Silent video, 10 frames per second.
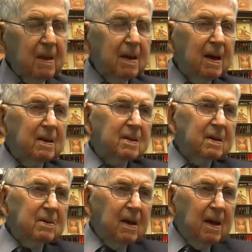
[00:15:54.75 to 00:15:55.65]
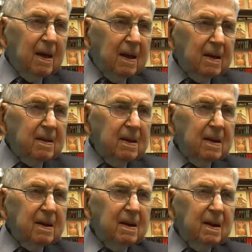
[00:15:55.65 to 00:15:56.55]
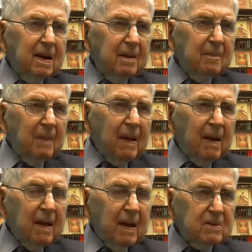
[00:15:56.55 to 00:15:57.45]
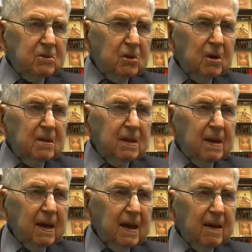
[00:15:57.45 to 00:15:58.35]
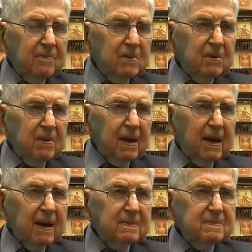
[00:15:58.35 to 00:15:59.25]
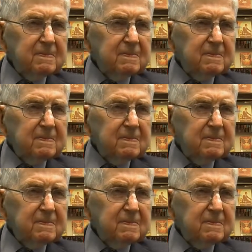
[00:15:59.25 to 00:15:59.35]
Yes, it did. Shortly after that,